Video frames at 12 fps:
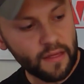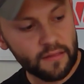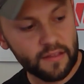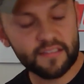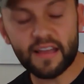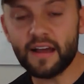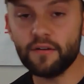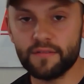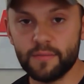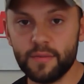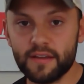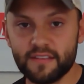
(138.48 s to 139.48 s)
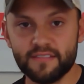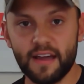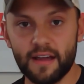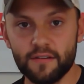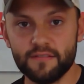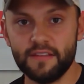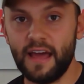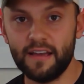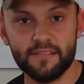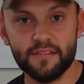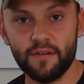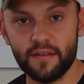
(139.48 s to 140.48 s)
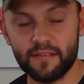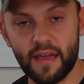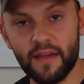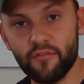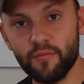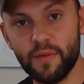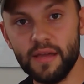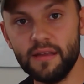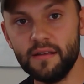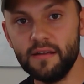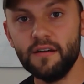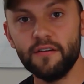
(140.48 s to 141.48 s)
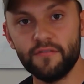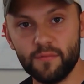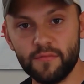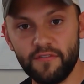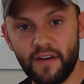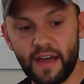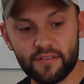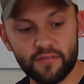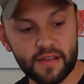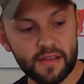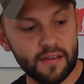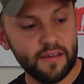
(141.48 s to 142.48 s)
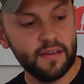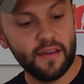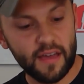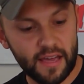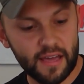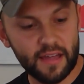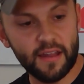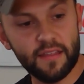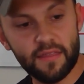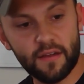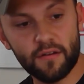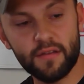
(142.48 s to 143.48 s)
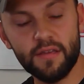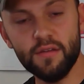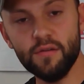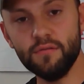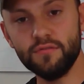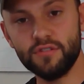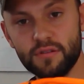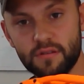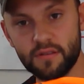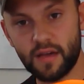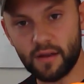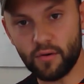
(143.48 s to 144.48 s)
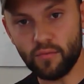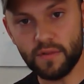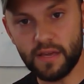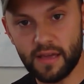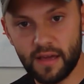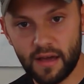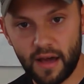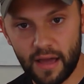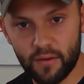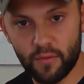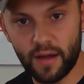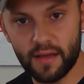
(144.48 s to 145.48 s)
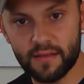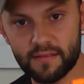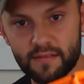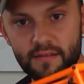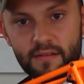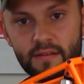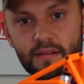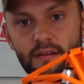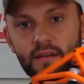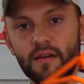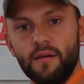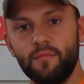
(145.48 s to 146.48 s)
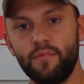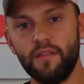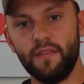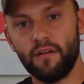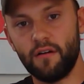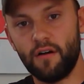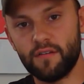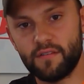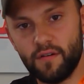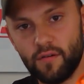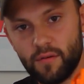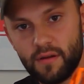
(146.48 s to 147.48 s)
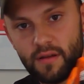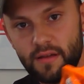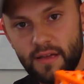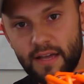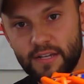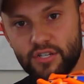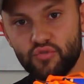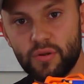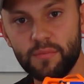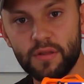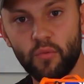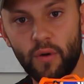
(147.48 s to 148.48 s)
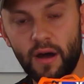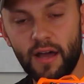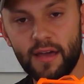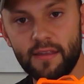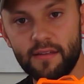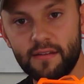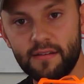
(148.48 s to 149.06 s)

These tires are the biggest tires that Axial has ever made from the factory, and they're huge not only height-wise, but they're also extremely wide.